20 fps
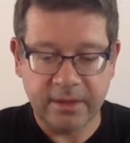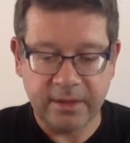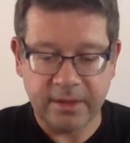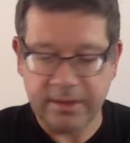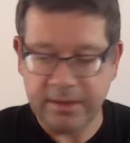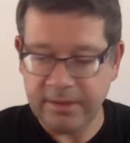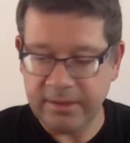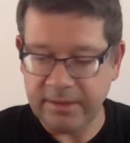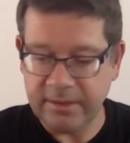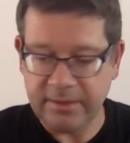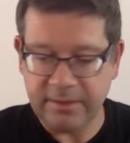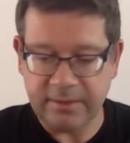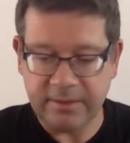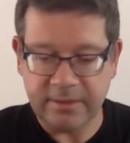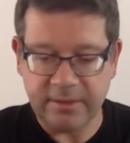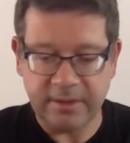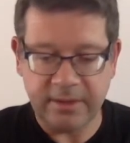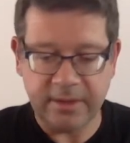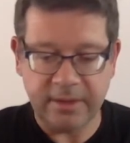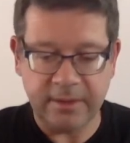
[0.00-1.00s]
is
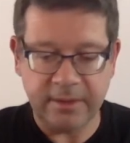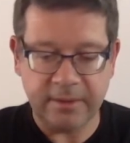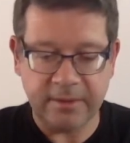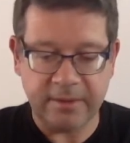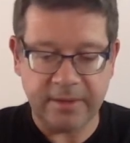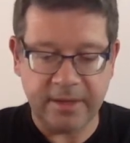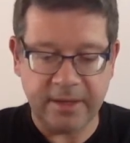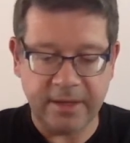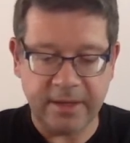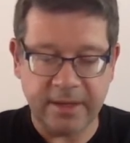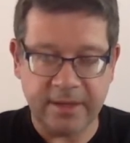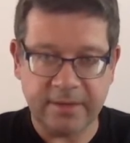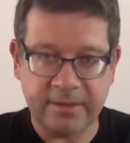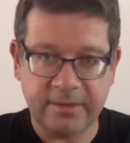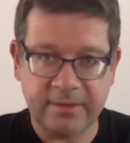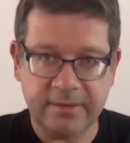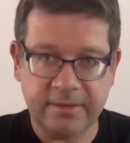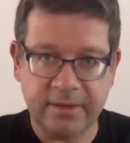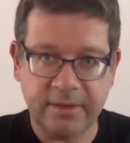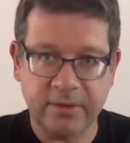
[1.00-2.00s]
that a
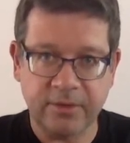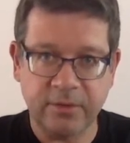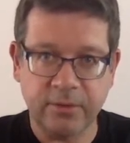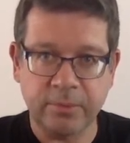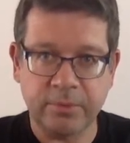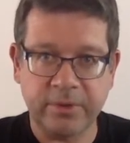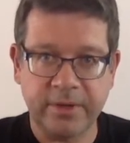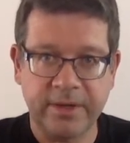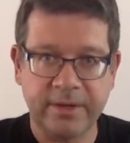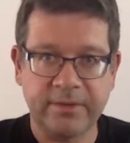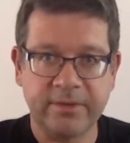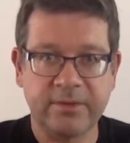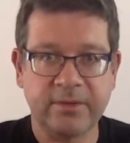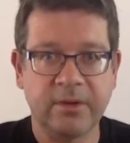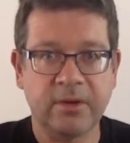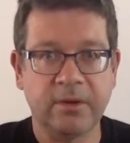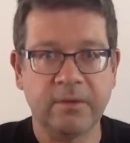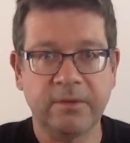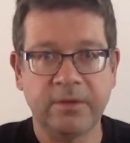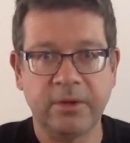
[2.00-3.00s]
single press
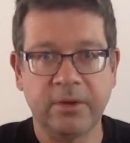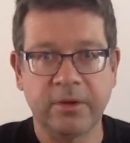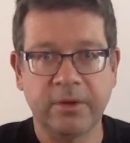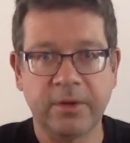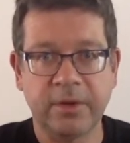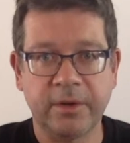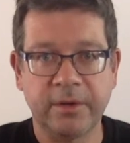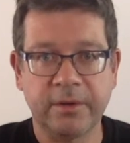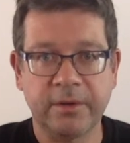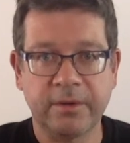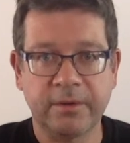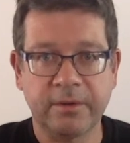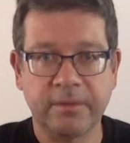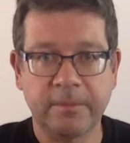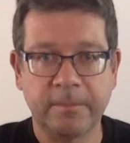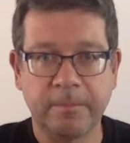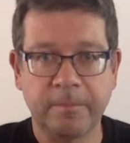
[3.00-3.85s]
of the Oculus